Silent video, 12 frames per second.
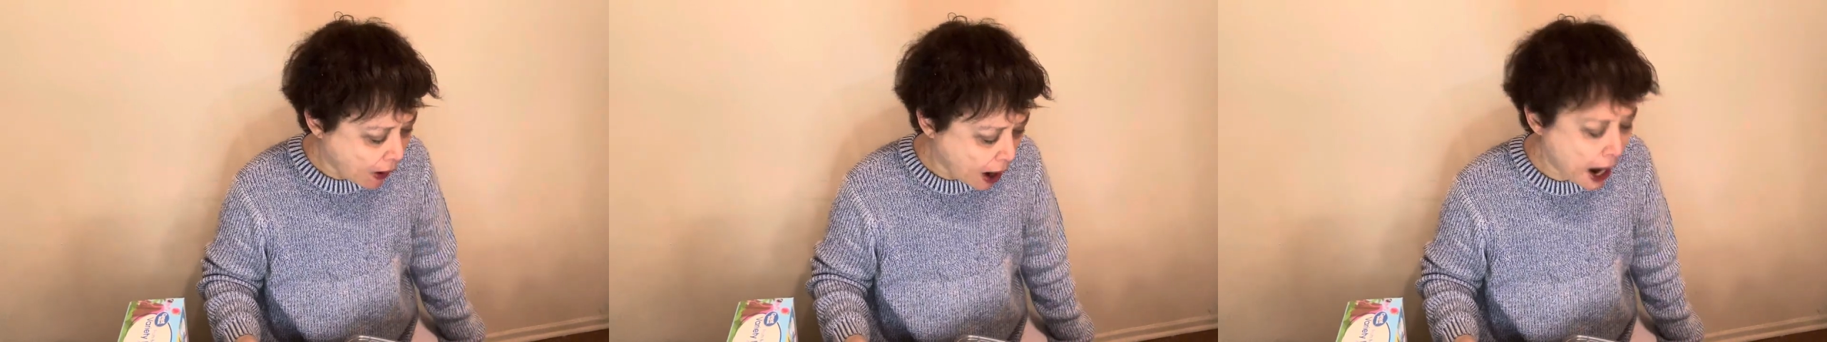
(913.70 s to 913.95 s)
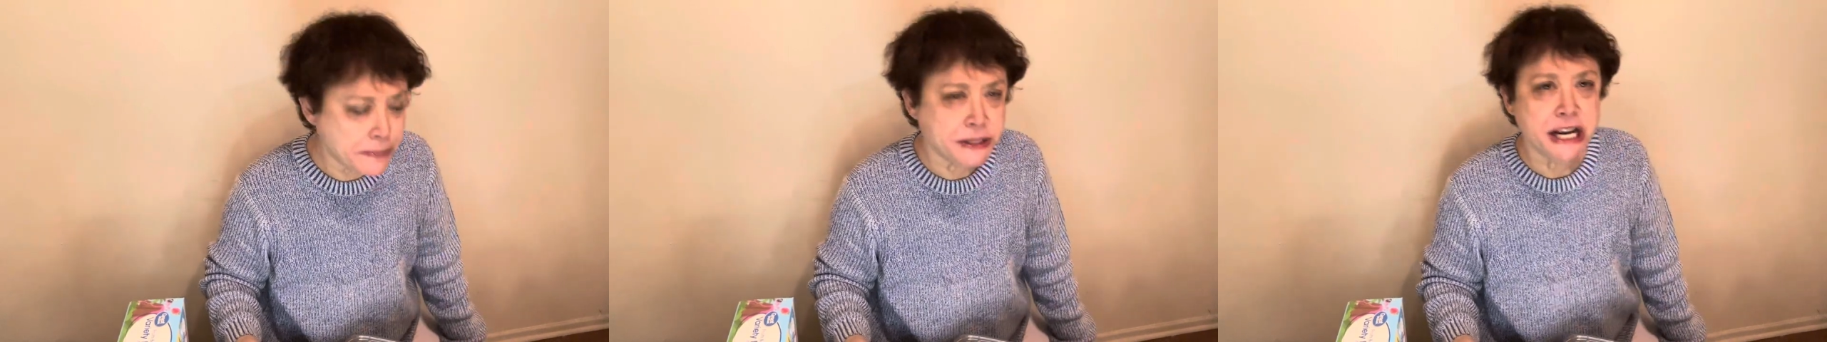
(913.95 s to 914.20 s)

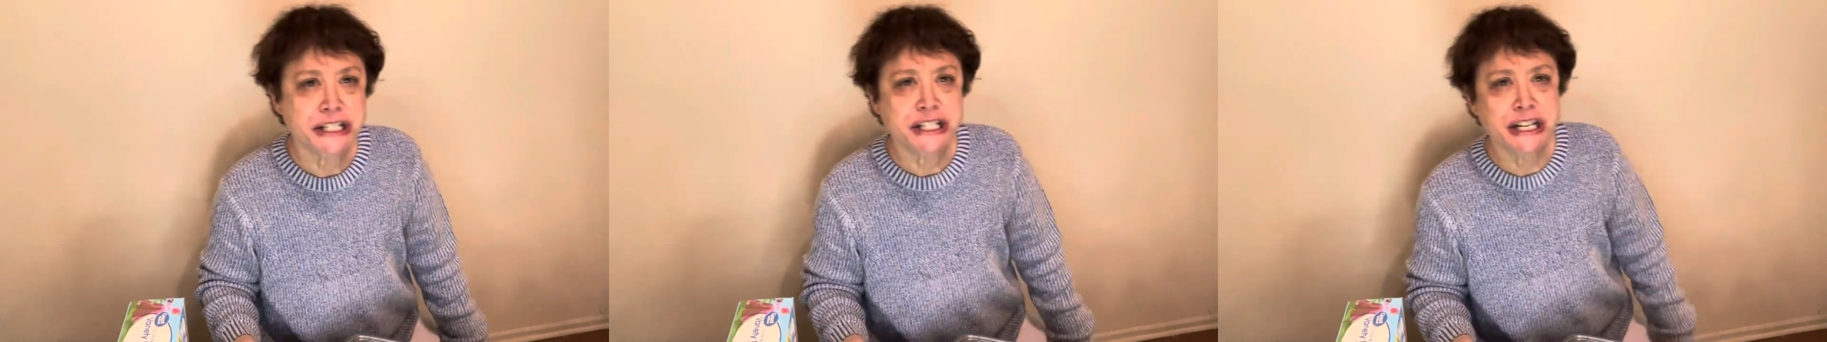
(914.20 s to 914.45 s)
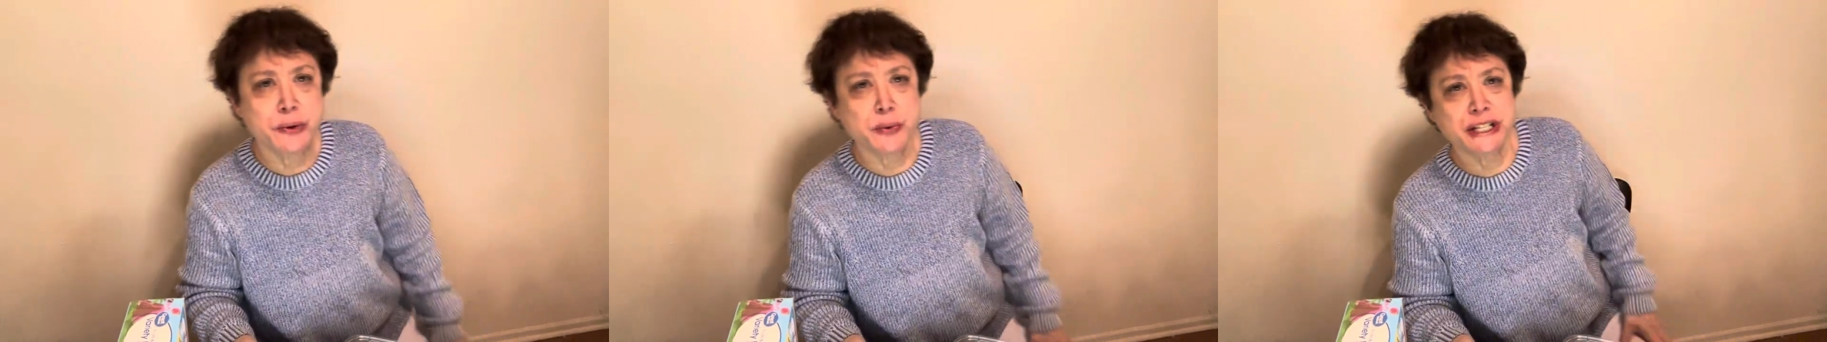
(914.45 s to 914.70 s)
I'm
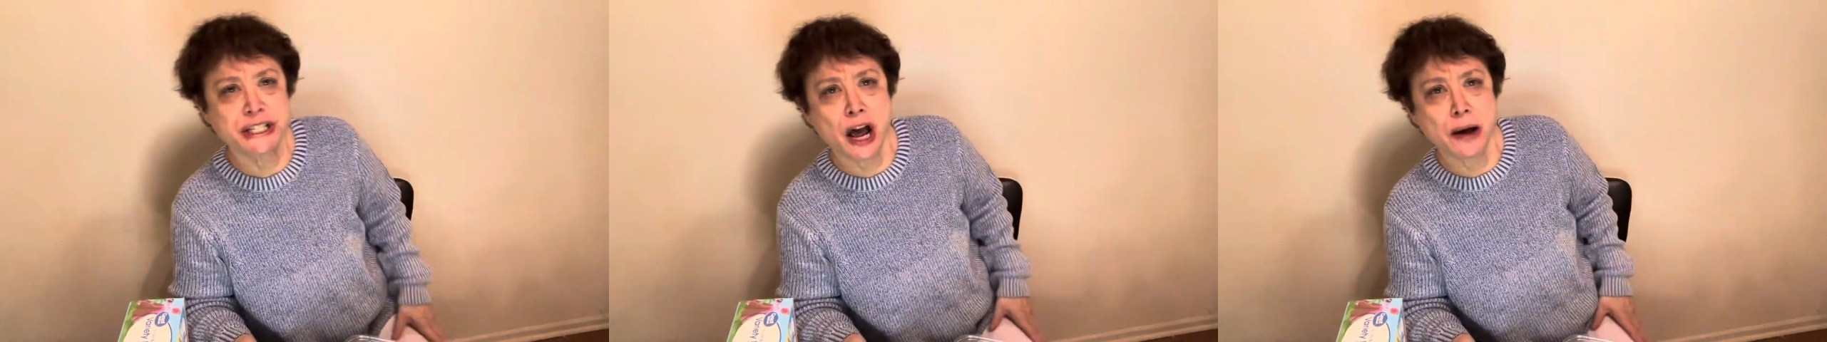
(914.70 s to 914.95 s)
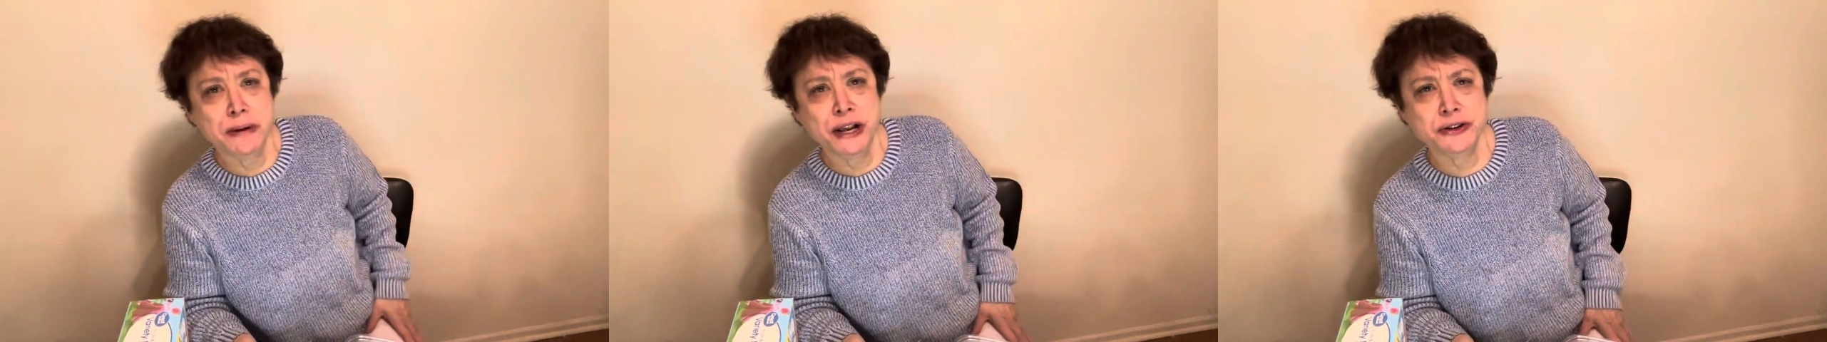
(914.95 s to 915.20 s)
tasting
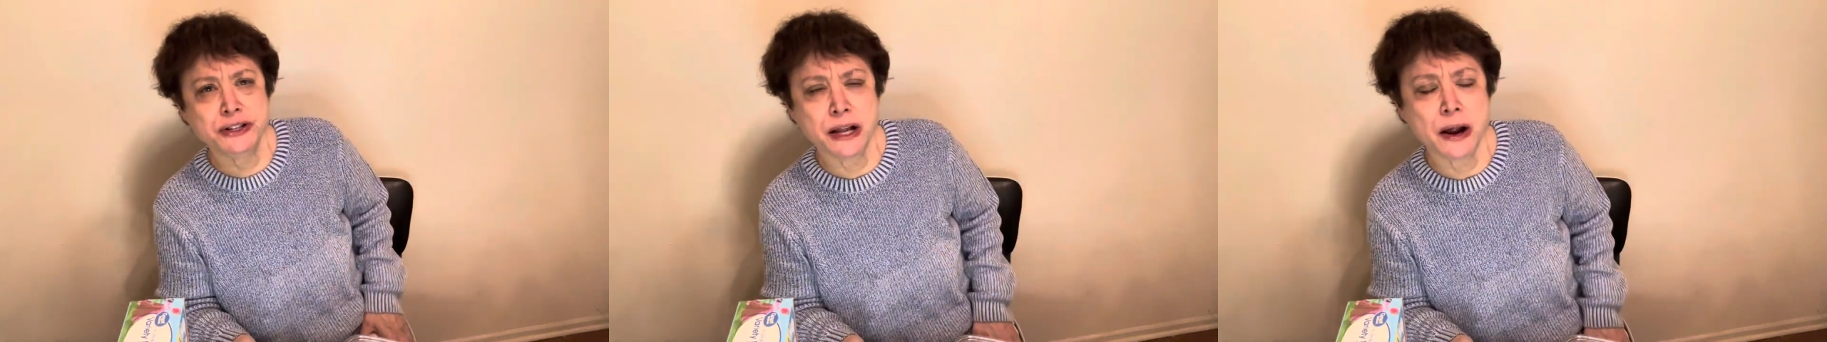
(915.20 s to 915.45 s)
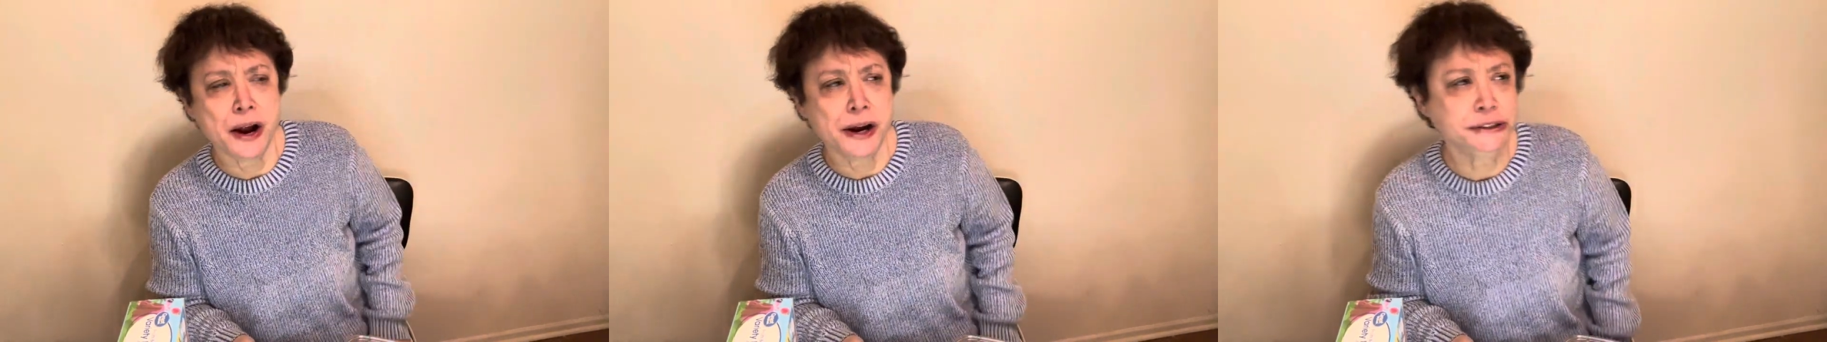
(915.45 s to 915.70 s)
wasabi or
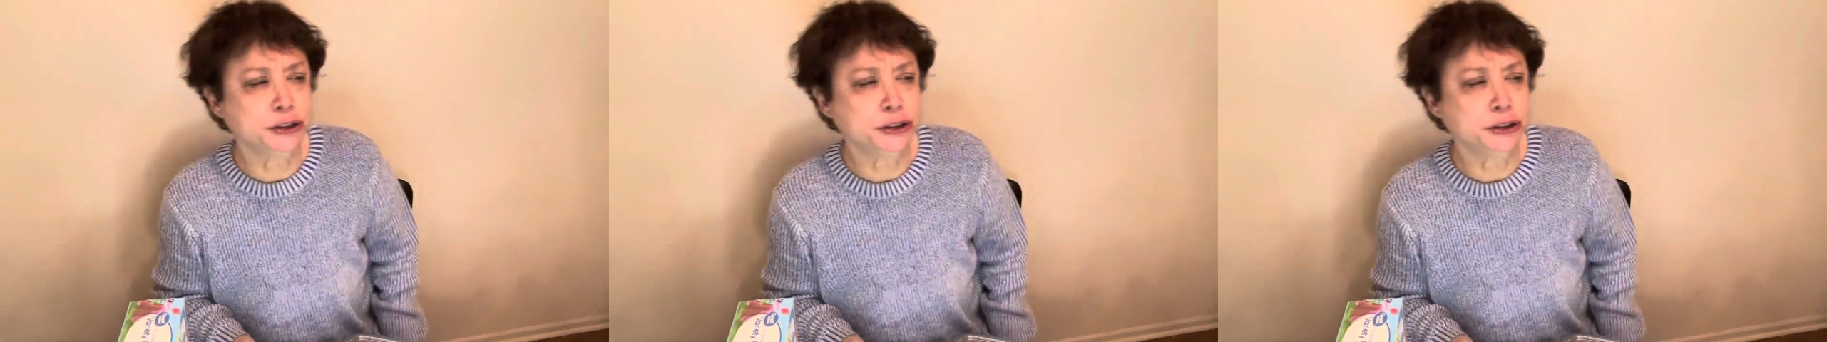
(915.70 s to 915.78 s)
something.